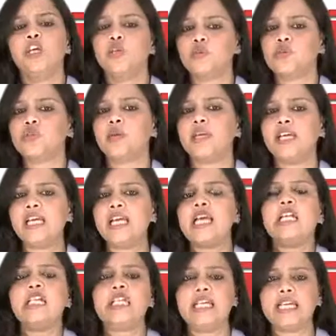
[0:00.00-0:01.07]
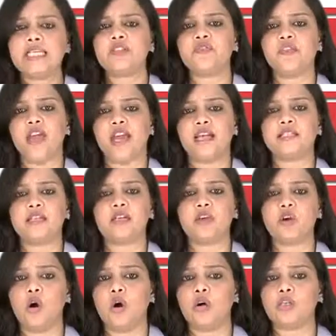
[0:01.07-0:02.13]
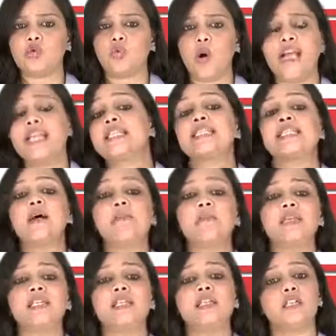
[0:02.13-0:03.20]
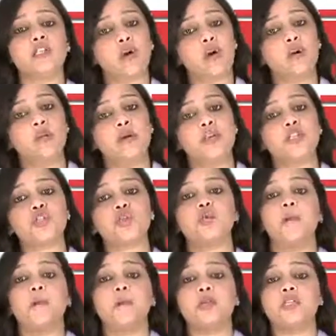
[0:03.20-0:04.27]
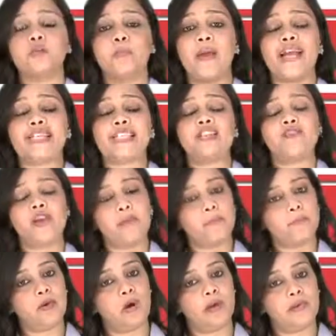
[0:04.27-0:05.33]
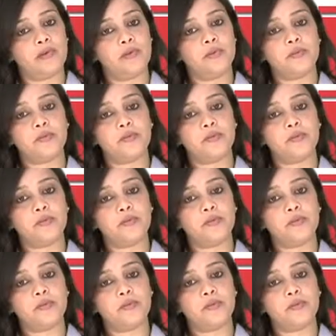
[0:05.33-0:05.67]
Usually, these fakes are caught while submitting the documents to a prospective employer.